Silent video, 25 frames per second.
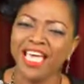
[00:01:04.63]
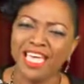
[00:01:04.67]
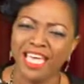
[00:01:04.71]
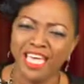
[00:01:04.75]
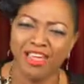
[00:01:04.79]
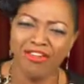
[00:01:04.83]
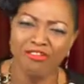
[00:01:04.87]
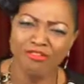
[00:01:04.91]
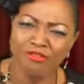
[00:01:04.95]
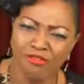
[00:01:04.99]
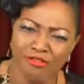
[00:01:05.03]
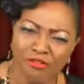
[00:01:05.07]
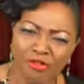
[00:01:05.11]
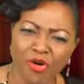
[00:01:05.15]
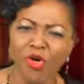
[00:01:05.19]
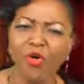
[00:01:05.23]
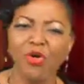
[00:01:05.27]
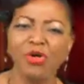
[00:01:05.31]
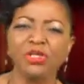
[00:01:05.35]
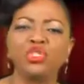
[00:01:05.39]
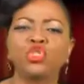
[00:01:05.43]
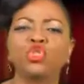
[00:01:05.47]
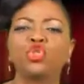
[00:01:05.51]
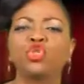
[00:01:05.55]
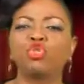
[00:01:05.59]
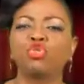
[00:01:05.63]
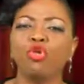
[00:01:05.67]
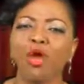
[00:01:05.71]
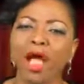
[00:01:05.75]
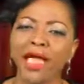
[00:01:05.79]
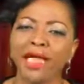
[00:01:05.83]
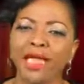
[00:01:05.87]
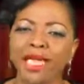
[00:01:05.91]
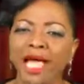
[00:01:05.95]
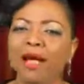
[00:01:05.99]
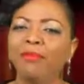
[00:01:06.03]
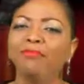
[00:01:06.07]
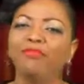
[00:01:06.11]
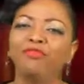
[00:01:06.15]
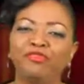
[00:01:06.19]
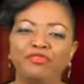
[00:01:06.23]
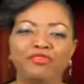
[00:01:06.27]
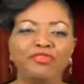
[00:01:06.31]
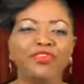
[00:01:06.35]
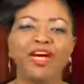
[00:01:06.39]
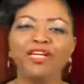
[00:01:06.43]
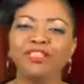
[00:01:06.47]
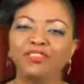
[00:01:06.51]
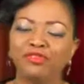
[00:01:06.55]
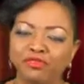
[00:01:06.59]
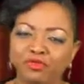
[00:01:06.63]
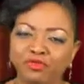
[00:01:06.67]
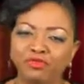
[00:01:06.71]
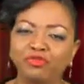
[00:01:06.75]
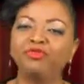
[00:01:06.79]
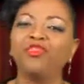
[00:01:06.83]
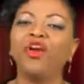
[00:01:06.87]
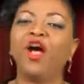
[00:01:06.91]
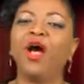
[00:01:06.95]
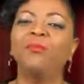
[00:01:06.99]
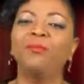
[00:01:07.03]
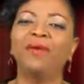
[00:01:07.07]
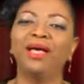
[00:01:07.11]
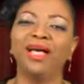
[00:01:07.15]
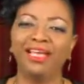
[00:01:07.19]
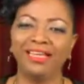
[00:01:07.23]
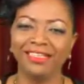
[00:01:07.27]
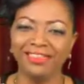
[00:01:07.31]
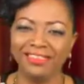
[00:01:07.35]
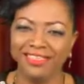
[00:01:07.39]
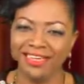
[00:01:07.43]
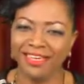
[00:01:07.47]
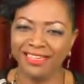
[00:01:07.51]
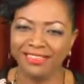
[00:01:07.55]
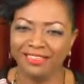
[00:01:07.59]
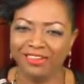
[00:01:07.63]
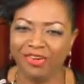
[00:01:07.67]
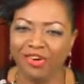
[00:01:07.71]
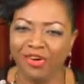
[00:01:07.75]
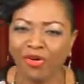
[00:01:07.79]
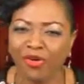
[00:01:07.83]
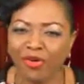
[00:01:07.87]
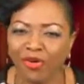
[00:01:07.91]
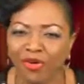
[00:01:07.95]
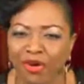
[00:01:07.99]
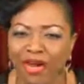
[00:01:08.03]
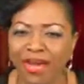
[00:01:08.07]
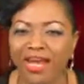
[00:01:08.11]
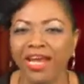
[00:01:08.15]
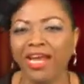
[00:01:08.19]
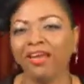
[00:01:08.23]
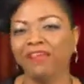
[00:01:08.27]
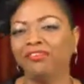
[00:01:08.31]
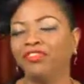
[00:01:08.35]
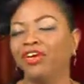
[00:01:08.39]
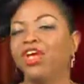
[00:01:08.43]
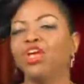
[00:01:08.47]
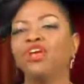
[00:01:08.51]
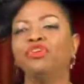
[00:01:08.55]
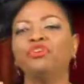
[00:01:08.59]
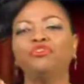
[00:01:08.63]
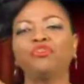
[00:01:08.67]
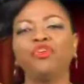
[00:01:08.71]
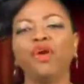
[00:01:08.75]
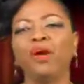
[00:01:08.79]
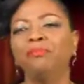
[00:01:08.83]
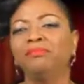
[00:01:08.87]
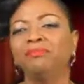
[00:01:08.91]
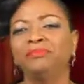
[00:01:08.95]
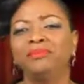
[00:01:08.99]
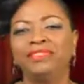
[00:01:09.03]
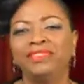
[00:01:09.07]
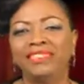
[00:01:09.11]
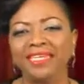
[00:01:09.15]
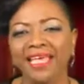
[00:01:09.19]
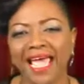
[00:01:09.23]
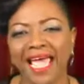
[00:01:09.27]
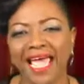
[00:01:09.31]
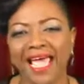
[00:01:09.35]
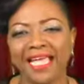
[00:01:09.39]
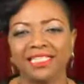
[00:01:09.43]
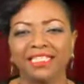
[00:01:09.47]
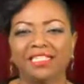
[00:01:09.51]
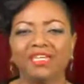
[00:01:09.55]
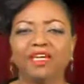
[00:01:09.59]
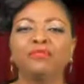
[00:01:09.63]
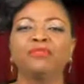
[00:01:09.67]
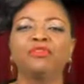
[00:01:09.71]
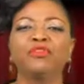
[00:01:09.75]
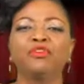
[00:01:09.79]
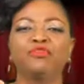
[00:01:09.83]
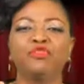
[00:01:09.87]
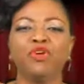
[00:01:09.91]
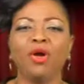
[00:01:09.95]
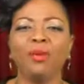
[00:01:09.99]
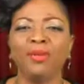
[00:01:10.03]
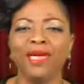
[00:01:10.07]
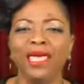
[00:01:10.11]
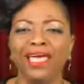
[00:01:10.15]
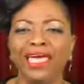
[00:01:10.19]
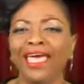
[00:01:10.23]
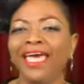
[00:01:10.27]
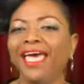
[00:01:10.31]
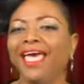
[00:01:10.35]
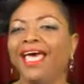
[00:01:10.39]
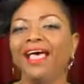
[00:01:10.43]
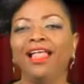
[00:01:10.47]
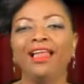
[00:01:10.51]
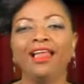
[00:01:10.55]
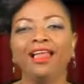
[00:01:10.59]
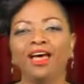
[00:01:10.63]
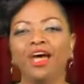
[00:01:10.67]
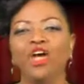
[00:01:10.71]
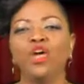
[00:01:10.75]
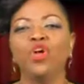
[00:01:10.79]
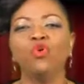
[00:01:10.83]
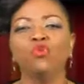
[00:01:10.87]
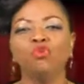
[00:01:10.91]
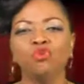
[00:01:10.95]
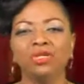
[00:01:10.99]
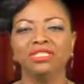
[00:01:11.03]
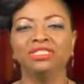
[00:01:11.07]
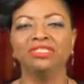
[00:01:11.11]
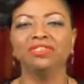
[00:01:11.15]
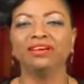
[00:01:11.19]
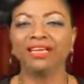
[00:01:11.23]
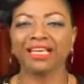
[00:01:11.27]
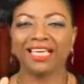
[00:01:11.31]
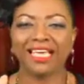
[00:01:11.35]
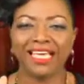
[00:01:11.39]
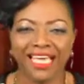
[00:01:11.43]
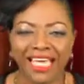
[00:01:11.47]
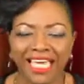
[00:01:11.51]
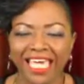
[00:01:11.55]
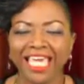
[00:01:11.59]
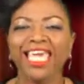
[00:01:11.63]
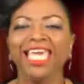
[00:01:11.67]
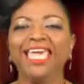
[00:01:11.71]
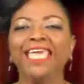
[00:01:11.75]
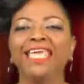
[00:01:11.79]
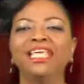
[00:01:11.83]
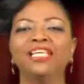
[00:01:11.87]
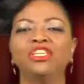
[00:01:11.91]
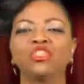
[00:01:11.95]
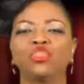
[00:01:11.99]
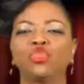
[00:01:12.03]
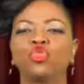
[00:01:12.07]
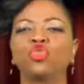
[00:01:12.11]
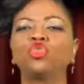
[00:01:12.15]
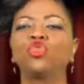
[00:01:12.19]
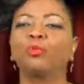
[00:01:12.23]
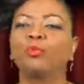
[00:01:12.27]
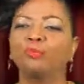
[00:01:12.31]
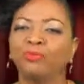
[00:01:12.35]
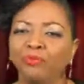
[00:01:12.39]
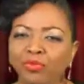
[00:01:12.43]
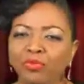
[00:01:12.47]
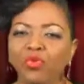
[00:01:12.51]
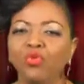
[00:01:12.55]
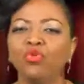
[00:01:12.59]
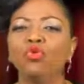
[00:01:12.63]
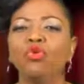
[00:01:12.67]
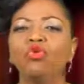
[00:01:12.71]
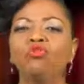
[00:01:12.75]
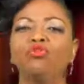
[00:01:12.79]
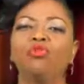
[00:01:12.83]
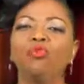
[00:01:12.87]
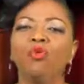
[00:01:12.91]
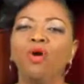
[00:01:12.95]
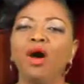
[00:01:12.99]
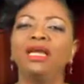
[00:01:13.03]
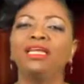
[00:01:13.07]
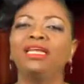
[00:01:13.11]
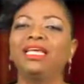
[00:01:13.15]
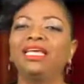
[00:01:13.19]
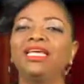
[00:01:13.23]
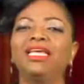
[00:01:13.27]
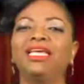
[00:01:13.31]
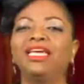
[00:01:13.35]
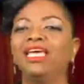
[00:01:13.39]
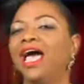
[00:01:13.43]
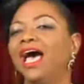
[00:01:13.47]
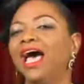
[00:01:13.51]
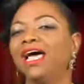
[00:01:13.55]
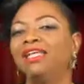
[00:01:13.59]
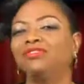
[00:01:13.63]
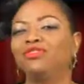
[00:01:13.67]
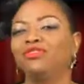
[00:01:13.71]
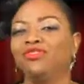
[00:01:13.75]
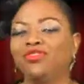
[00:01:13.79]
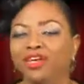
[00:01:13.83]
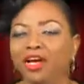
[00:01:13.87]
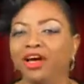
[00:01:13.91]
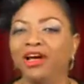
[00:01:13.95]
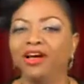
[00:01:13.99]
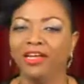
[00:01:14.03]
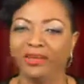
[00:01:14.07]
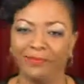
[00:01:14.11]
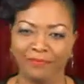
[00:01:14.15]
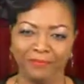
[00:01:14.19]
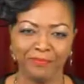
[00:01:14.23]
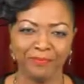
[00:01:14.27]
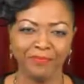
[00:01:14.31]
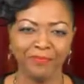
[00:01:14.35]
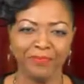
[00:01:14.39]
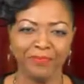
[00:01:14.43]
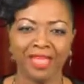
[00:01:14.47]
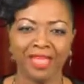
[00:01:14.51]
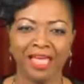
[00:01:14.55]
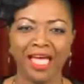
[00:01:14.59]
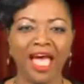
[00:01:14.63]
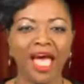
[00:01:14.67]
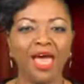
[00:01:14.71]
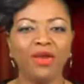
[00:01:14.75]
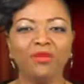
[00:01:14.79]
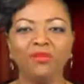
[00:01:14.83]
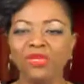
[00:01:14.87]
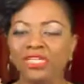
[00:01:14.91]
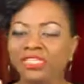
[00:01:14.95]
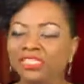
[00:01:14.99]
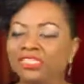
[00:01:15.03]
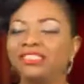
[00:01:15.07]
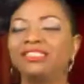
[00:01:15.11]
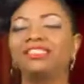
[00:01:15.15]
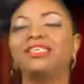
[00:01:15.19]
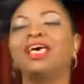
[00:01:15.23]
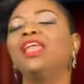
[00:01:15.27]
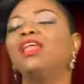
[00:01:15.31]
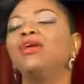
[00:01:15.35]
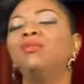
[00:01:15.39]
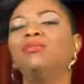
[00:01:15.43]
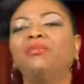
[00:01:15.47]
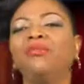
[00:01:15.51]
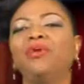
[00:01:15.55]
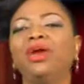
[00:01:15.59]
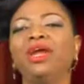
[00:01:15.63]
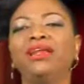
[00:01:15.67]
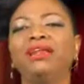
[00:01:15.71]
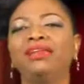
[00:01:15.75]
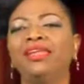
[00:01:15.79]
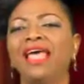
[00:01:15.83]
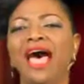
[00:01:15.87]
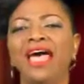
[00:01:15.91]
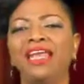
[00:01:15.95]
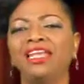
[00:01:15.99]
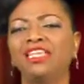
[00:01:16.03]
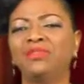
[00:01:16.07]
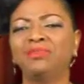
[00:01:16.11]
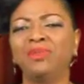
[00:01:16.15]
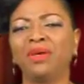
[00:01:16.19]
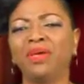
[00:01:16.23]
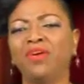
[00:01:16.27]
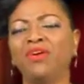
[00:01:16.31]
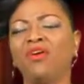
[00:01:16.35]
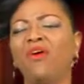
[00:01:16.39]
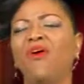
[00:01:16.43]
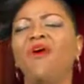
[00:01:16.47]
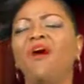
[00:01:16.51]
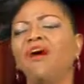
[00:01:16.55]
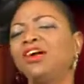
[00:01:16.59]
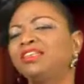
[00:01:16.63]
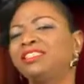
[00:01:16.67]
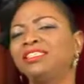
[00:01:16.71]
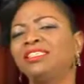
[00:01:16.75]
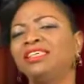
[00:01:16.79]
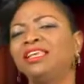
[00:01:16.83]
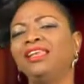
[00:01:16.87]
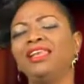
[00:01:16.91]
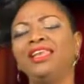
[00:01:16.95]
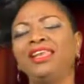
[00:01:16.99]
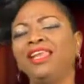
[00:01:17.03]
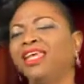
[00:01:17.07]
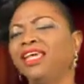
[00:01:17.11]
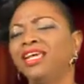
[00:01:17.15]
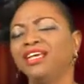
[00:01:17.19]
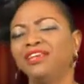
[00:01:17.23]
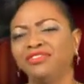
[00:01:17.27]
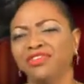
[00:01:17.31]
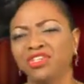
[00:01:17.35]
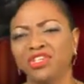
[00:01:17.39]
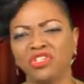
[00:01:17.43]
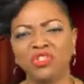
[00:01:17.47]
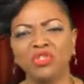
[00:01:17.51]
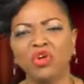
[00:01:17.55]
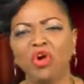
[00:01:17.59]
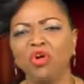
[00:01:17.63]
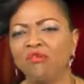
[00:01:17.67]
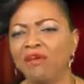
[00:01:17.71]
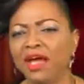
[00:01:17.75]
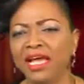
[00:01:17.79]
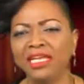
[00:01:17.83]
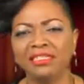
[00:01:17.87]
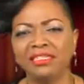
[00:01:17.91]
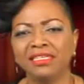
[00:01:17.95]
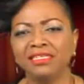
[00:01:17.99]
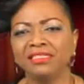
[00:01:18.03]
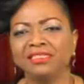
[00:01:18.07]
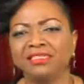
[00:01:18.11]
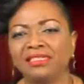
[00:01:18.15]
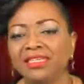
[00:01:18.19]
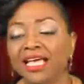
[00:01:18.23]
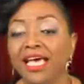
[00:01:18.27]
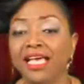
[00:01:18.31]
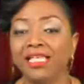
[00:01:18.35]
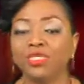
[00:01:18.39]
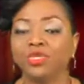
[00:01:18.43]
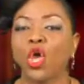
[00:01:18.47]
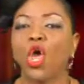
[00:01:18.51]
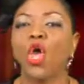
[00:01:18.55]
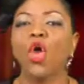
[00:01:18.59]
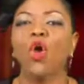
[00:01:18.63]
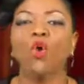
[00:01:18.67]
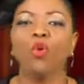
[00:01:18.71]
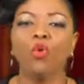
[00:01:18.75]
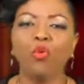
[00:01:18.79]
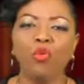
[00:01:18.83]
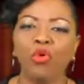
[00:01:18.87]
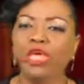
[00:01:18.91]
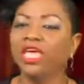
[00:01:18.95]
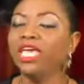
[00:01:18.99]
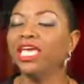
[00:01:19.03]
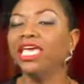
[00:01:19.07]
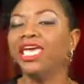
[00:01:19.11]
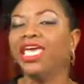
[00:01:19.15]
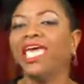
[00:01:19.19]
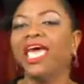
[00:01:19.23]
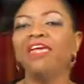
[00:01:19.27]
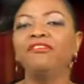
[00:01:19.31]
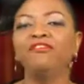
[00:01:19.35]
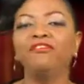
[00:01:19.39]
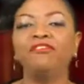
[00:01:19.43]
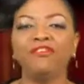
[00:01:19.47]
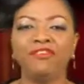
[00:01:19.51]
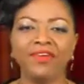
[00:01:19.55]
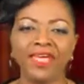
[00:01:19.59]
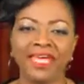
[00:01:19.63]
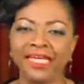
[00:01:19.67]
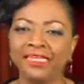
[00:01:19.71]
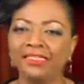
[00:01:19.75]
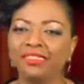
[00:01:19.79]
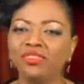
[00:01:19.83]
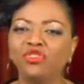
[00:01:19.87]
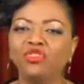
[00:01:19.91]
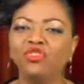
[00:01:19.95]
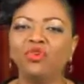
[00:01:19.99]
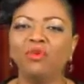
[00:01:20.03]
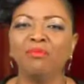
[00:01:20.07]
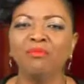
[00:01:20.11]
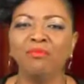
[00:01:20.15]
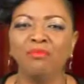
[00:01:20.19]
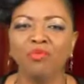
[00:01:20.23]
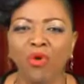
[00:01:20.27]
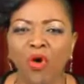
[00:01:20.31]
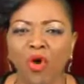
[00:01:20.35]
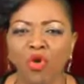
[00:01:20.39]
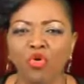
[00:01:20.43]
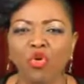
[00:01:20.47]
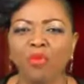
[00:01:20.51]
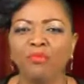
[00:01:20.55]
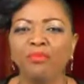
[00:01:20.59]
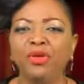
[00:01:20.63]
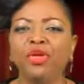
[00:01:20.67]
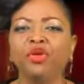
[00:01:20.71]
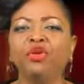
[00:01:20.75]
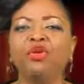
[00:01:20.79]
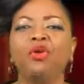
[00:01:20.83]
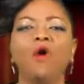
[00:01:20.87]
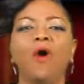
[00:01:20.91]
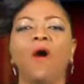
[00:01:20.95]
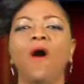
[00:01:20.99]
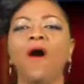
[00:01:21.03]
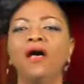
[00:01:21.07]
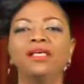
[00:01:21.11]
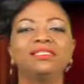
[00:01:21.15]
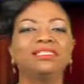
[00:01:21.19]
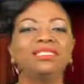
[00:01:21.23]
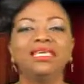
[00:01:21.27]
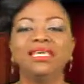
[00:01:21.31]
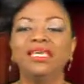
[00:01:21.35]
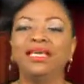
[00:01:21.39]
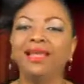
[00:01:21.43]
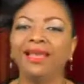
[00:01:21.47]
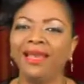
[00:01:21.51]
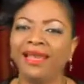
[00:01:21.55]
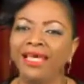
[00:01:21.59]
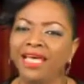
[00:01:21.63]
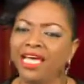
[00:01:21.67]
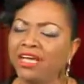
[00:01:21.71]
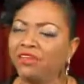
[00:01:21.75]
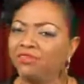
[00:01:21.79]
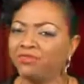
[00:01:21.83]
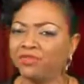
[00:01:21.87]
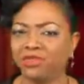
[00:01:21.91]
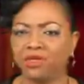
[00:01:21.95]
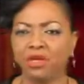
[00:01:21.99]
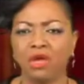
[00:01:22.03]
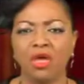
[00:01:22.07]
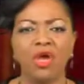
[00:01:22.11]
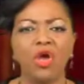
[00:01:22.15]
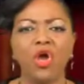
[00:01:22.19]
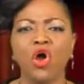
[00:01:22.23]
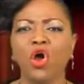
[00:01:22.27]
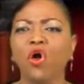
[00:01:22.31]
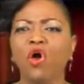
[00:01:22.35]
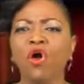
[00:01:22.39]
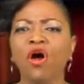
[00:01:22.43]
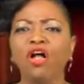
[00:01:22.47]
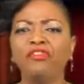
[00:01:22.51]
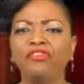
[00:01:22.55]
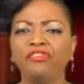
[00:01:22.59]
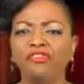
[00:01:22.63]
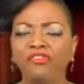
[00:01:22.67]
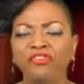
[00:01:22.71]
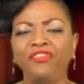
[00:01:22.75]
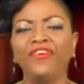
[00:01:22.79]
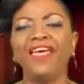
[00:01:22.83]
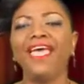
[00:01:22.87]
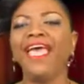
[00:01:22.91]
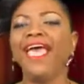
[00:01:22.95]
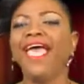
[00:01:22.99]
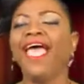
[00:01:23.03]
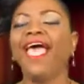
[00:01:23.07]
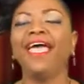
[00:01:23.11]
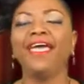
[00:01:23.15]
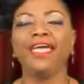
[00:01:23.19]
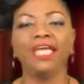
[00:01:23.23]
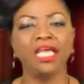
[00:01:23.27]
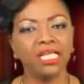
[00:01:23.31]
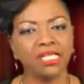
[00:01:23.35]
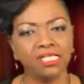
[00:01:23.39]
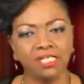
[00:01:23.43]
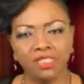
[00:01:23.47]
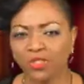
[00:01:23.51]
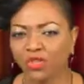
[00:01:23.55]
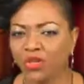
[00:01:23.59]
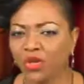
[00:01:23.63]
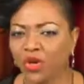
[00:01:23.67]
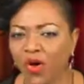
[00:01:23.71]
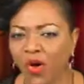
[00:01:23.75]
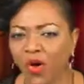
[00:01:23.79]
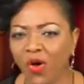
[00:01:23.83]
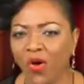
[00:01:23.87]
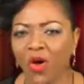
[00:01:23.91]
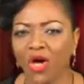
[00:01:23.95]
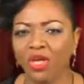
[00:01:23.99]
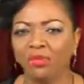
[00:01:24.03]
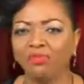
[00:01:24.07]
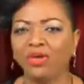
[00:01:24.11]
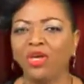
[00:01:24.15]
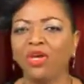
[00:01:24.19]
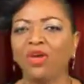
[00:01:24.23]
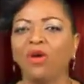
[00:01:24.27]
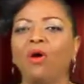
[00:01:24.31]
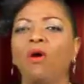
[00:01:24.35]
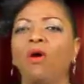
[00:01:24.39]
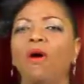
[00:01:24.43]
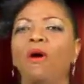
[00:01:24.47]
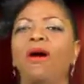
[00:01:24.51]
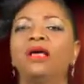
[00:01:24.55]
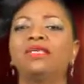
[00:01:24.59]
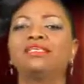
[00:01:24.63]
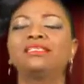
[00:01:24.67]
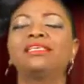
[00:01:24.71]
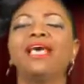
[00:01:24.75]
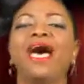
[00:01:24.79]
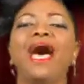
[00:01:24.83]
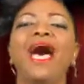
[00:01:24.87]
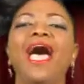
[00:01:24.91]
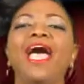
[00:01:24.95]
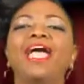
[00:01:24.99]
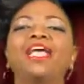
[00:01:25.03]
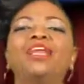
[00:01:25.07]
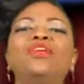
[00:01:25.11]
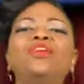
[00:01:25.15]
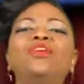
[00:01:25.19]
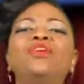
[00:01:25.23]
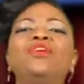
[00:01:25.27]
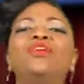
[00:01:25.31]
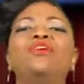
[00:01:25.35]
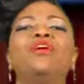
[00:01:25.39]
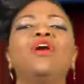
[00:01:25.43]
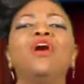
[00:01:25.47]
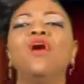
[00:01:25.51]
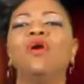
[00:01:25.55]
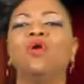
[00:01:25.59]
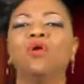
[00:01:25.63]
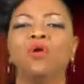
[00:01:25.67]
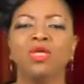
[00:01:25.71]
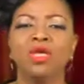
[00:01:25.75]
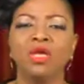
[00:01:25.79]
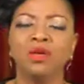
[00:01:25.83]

he rose triumphant from the grave, from death, from hell, with the keys to prove what he had done and we celebrate that is because he lives the songwriter says we can face tomorrow because he lives all fear is gone because I know